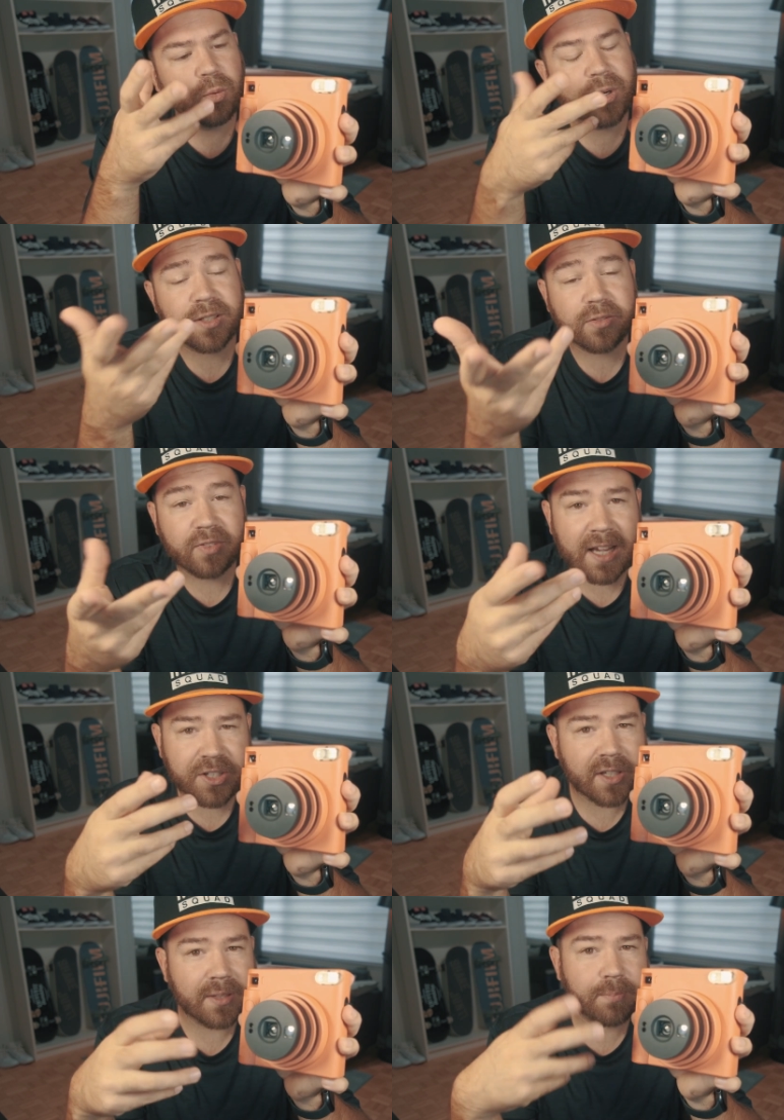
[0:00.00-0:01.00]
When it's
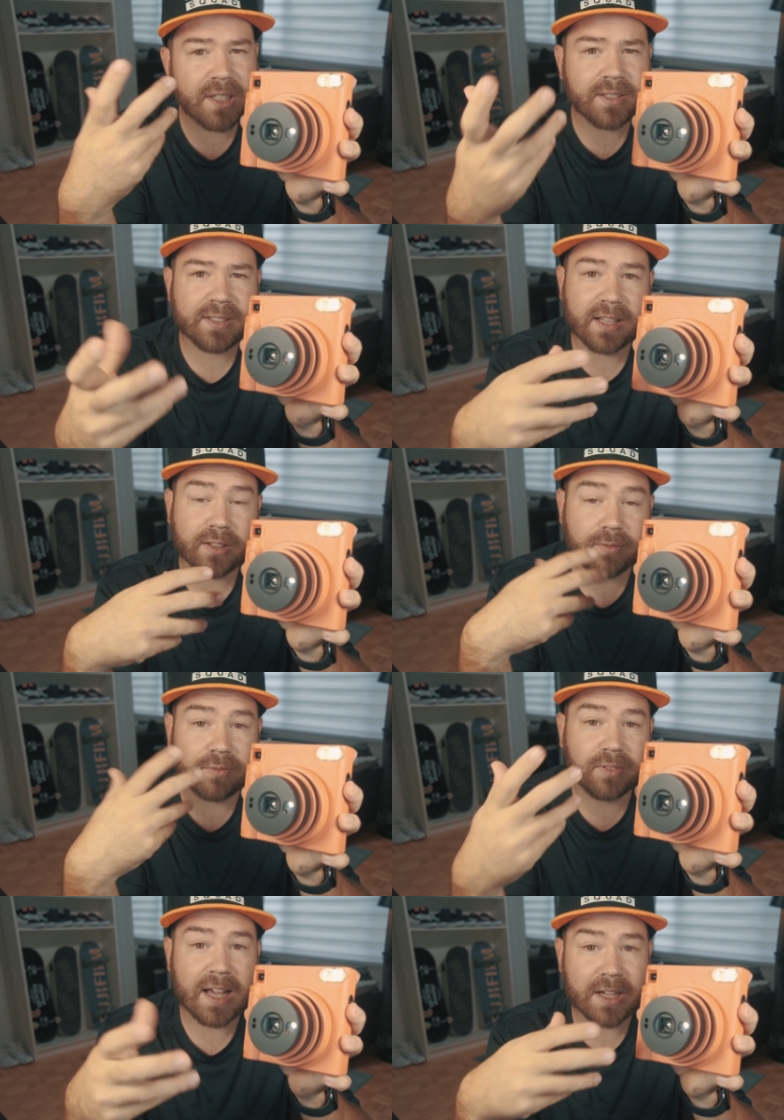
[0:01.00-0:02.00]
flashing, it means that the
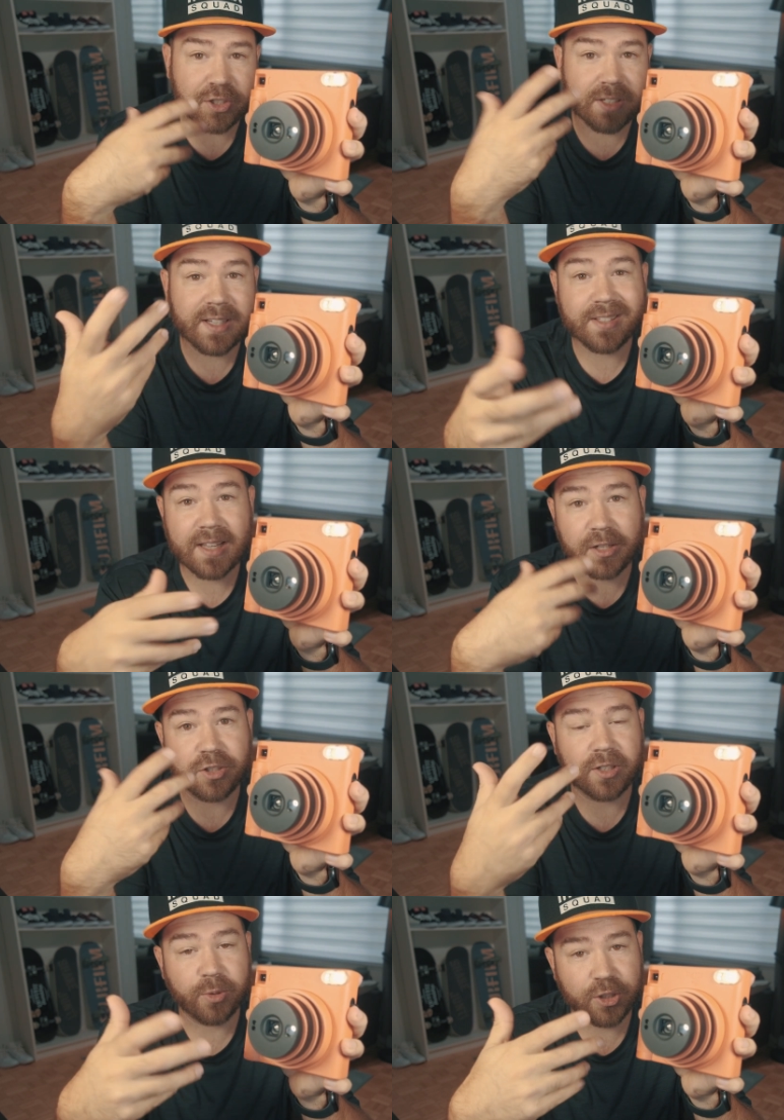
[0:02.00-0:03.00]
flash is
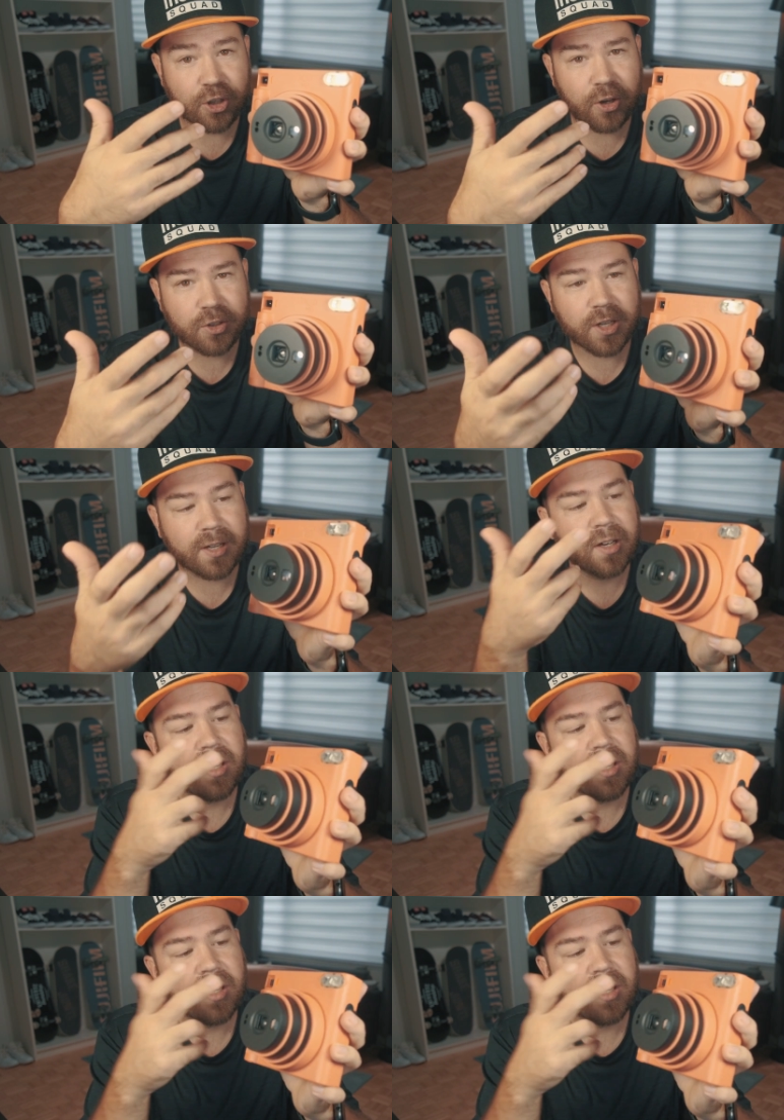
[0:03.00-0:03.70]
actually recharging.